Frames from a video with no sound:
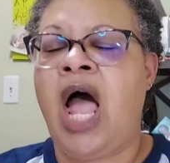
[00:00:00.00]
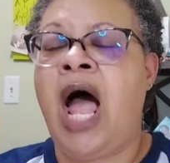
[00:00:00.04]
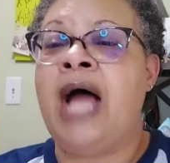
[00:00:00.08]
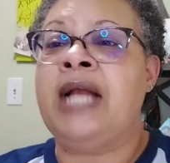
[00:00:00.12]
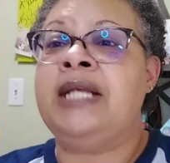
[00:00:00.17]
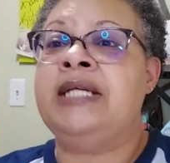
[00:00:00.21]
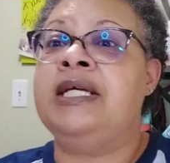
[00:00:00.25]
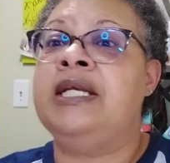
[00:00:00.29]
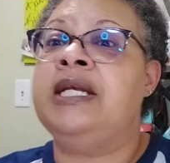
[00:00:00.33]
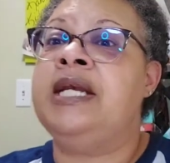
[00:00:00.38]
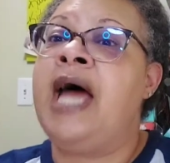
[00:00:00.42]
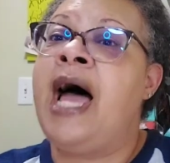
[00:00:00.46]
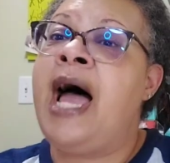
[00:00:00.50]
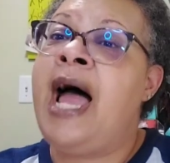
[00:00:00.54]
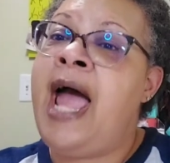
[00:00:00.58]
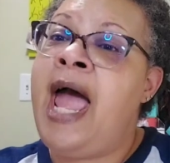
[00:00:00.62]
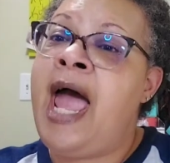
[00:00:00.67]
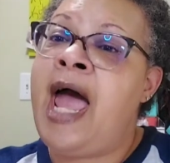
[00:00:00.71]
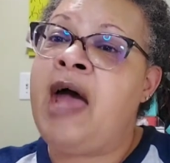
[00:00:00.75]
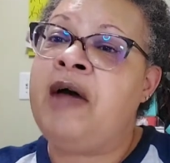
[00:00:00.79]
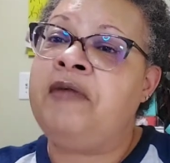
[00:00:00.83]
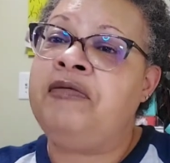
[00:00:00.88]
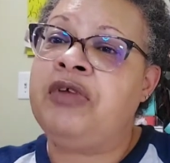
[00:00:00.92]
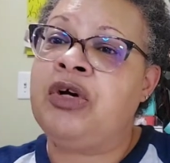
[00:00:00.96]
I did not
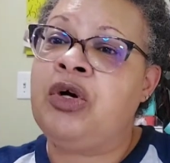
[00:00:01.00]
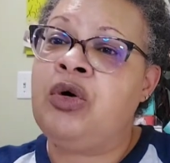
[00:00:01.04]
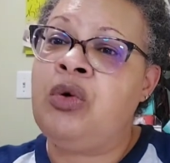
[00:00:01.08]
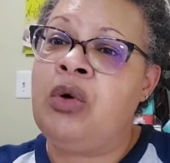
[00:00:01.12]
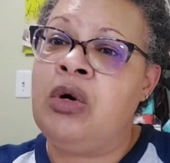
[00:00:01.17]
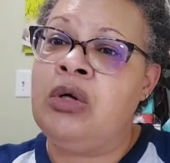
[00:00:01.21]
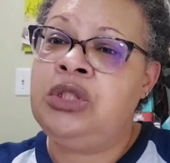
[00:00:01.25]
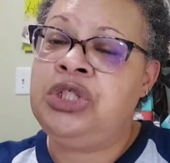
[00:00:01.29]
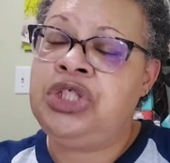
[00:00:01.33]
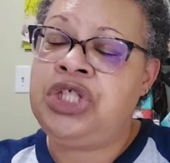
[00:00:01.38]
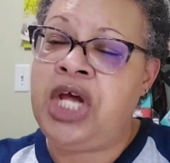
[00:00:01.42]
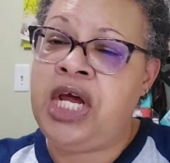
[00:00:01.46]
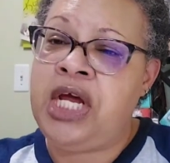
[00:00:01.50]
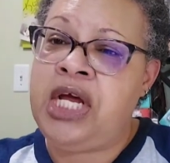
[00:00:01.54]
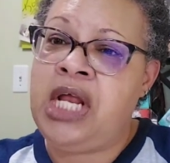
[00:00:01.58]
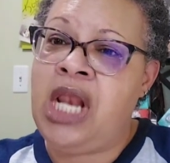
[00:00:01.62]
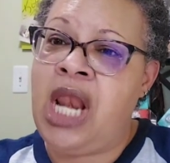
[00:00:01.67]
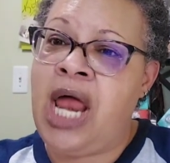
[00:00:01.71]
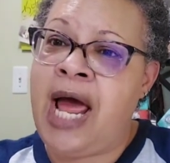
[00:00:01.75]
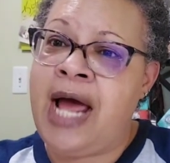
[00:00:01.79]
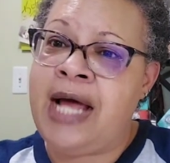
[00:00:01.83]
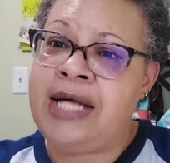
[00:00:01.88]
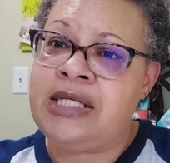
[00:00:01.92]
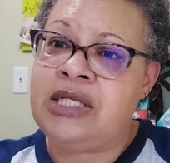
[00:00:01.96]
have the crochet
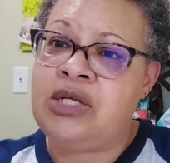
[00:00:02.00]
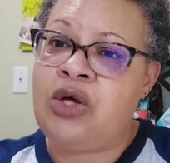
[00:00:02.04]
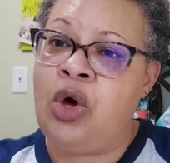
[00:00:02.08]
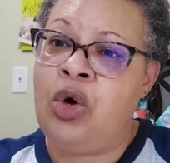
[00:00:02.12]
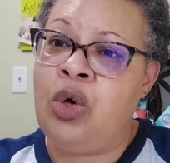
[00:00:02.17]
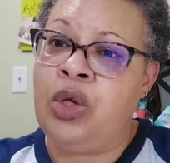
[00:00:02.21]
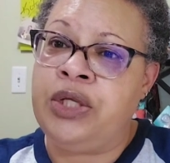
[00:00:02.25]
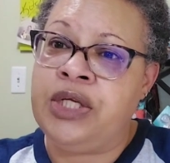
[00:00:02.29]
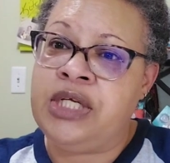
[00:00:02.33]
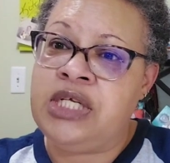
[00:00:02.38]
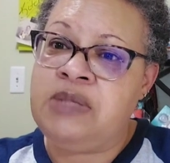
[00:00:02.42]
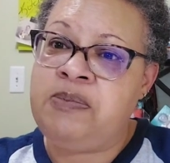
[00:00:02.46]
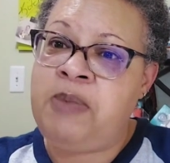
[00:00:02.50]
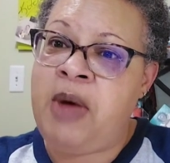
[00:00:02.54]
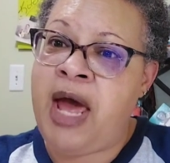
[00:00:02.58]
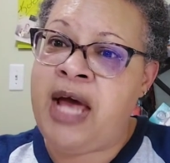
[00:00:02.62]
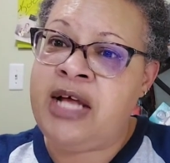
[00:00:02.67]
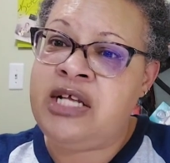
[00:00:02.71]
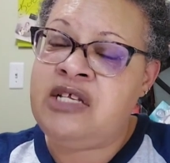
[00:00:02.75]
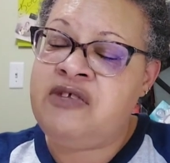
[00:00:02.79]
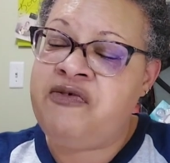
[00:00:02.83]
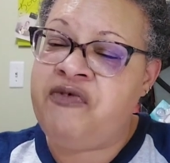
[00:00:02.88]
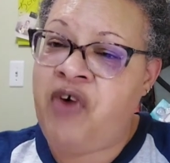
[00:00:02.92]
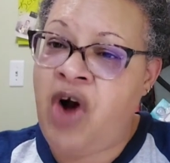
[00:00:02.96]
class on this
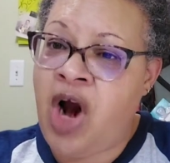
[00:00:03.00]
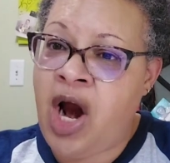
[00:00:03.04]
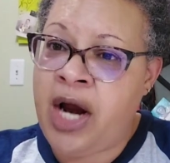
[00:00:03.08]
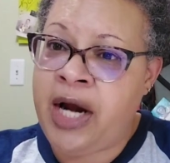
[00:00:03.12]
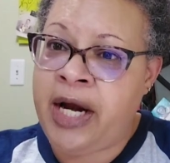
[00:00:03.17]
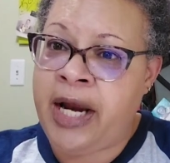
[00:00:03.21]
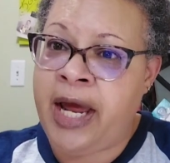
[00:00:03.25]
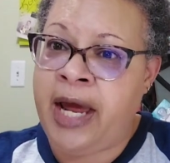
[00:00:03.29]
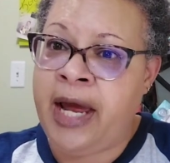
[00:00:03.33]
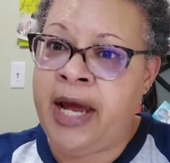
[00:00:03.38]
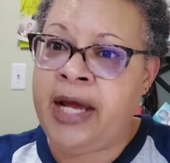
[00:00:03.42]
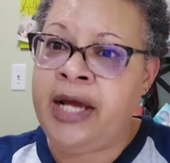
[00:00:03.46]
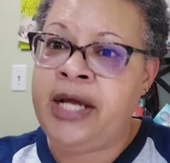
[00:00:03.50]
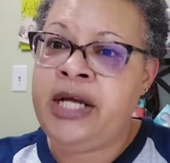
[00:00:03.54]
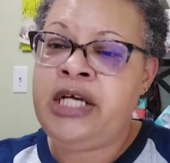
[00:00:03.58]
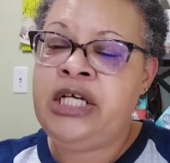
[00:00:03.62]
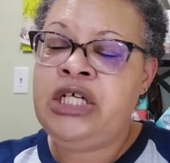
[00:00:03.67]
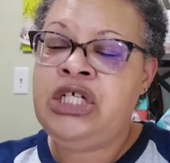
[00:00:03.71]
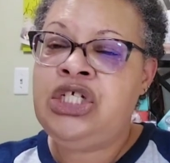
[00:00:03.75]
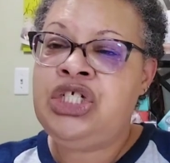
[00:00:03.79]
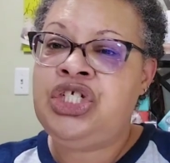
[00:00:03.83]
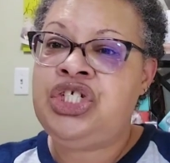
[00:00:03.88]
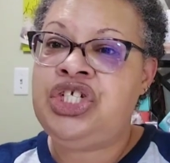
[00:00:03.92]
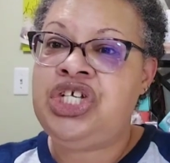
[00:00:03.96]
past Friday
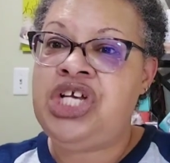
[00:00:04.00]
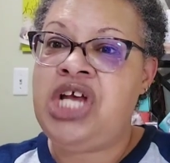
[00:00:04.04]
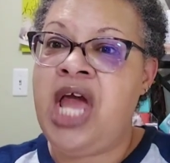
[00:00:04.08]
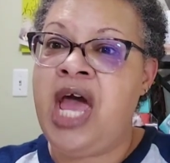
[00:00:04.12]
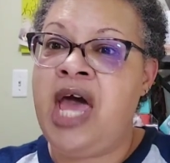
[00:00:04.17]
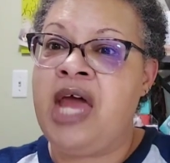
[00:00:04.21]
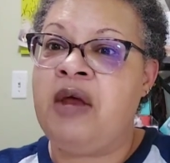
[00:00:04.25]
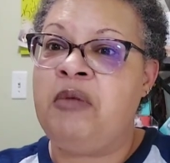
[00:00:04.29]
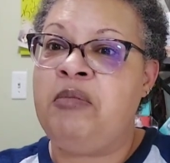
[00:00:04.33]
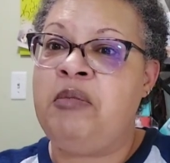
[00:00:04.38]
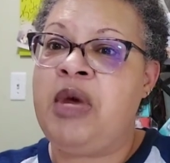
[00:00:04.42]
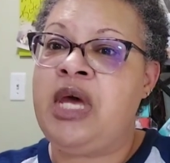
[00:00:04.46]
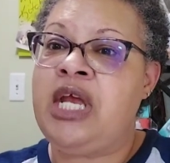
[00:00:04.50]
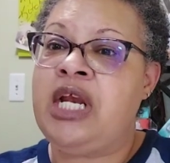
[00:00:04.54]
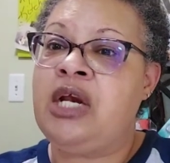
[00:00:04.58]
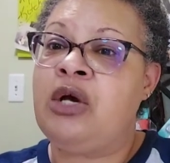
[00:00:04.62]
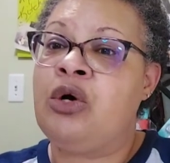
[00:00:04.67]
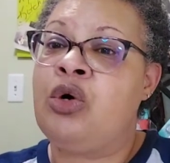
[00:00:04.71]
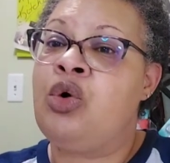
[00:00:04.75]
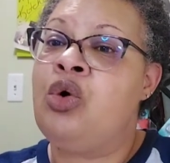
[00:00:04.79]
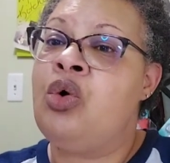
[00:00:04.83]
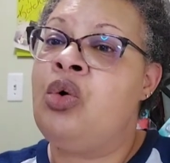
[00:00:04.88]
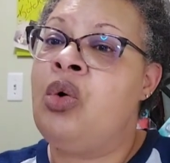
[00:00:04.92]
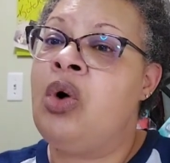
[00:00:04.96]
she had a
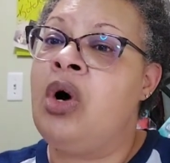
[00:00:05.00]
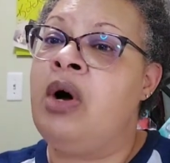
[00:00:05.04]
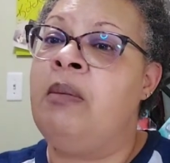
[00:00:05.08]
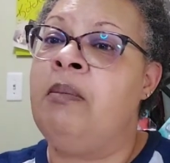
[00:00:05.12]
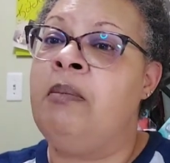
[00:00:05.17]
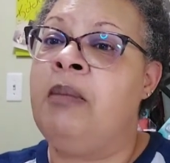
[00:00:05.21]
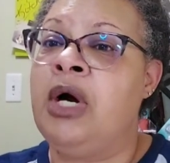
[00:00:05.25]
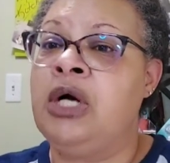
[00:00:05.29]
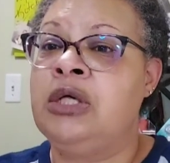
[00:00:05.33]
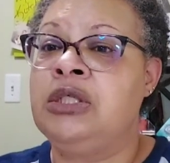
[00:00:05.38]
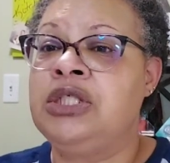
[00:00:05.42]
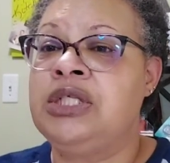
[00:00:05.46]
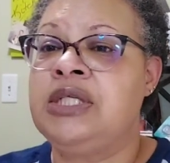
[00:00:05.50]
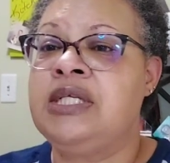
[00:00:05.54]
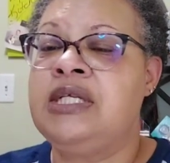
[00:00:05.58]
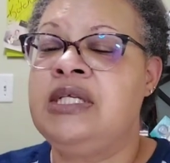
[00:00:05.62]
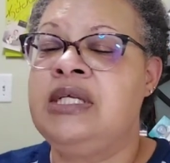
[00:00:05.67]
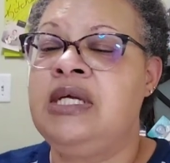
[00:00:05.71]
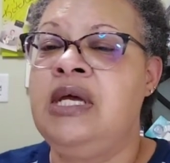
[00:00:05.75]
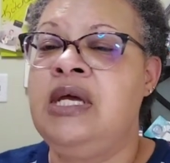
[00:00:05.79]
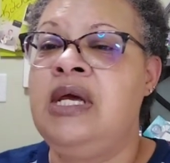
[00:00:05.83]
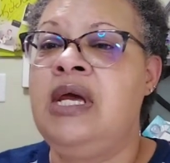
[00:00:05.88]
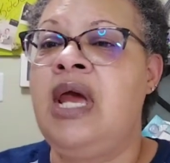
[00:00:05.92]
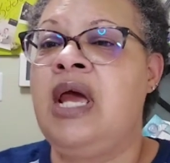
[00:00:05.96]
medical
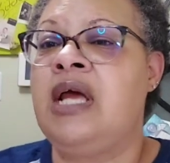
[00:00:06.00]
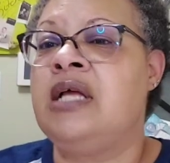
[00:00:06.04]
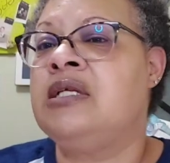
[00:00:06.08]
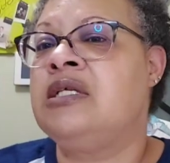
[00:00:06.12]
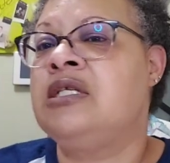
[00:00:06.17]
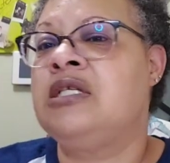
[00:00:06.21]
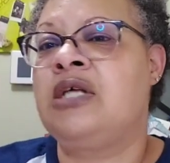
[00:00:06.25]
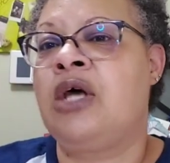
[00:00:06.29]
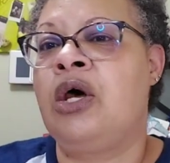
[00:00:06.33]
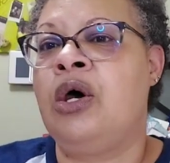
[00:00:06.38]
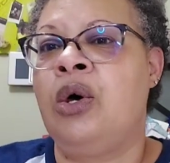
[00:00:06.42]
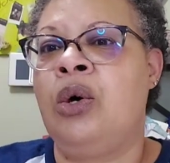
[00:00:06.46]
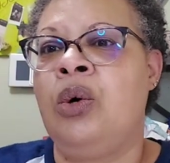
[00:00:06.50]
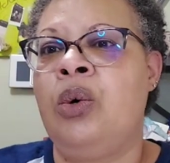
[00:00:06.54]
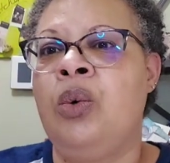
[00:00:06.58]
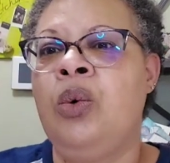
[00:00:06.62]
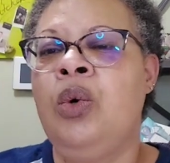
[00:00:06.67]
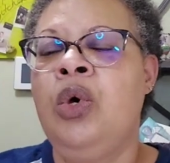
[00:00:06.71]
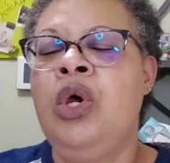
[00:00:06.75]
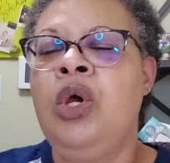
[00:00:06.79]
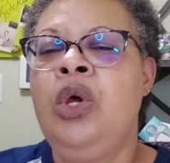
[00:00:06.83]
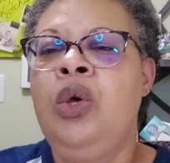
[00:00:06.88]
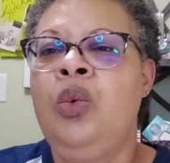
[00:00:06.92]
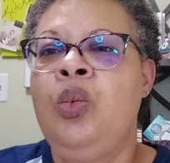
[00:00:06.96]
emergency, and so